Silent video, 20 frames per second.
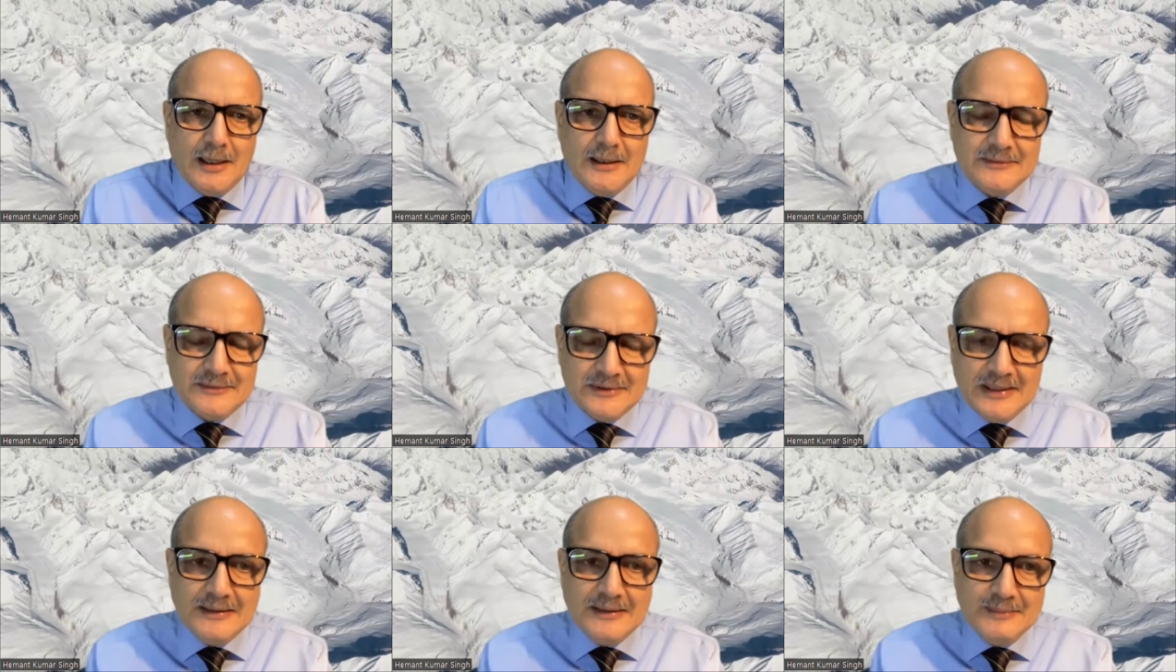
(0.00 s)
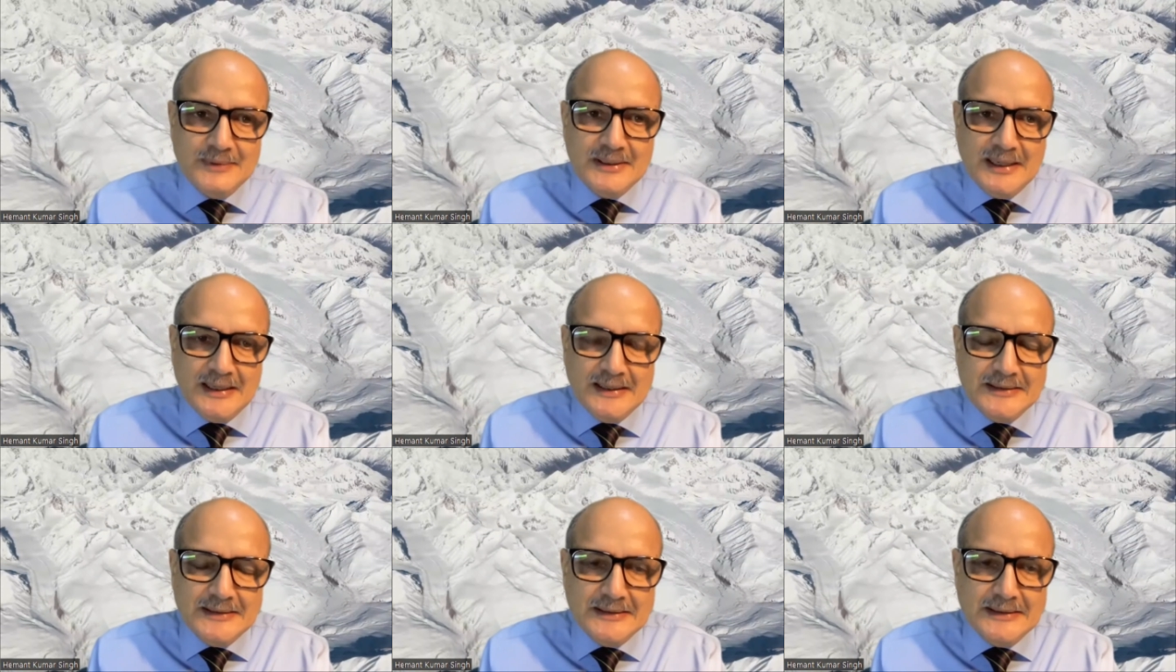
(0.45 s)
he's telling
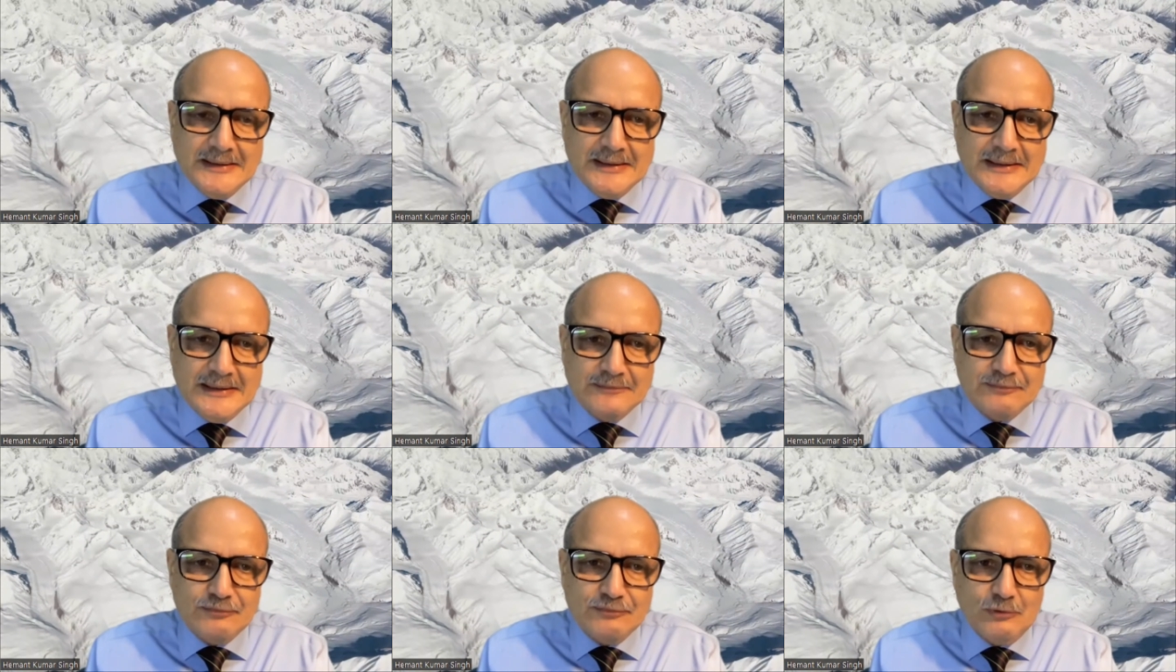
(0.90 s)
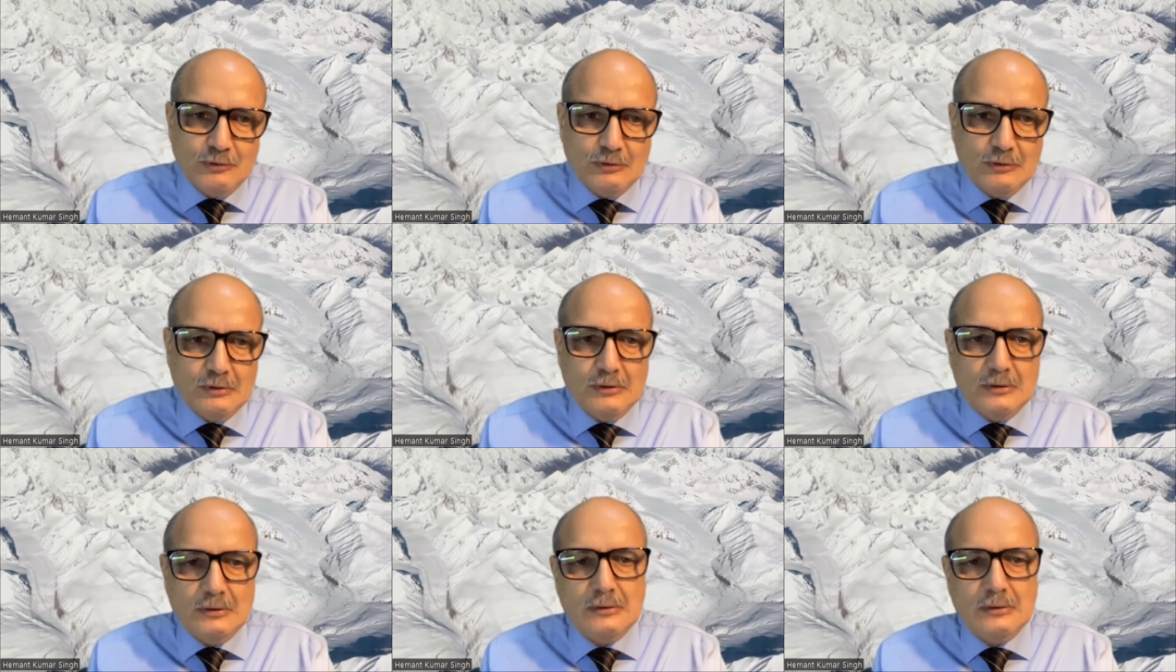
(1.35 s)
me
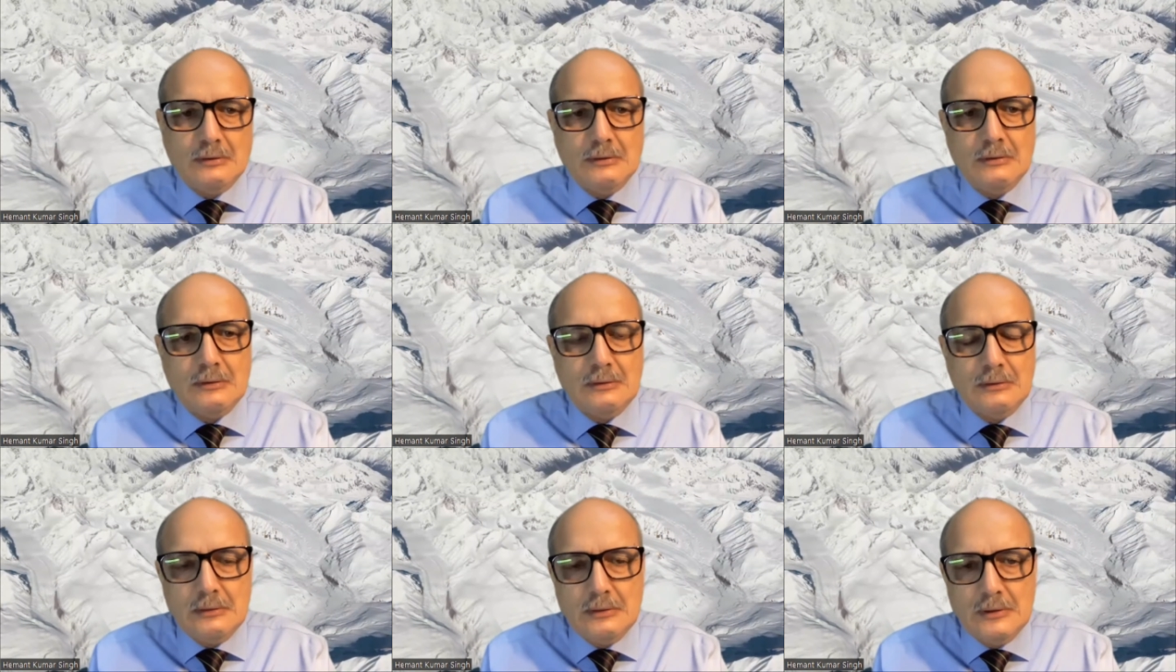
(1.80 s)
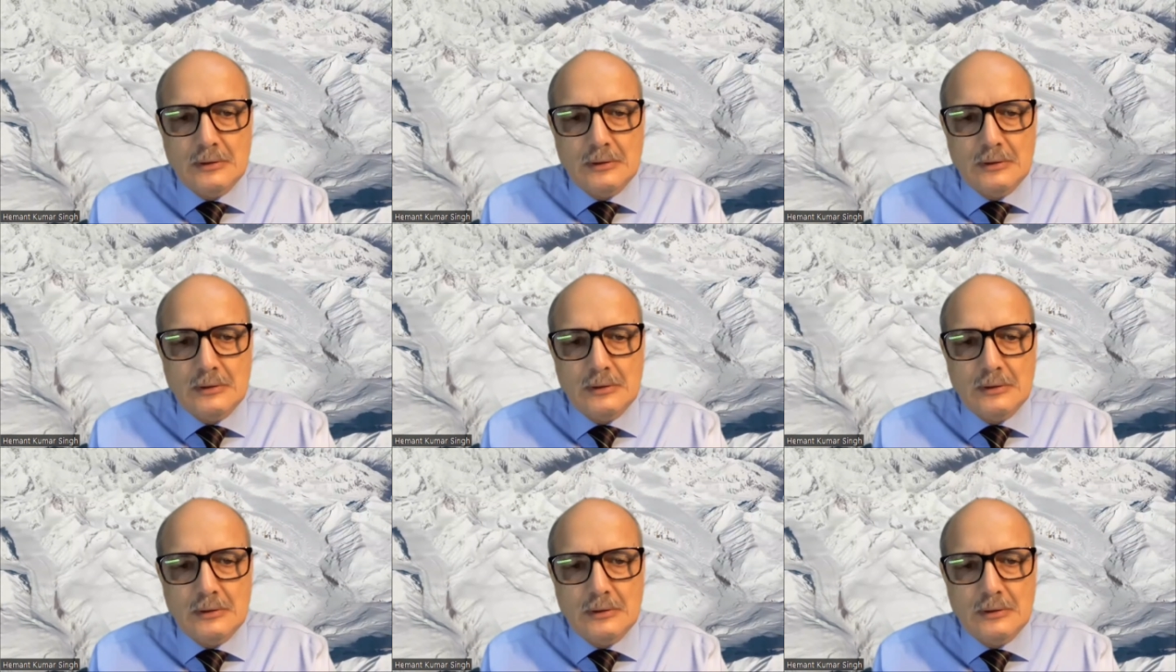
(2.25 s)
1984,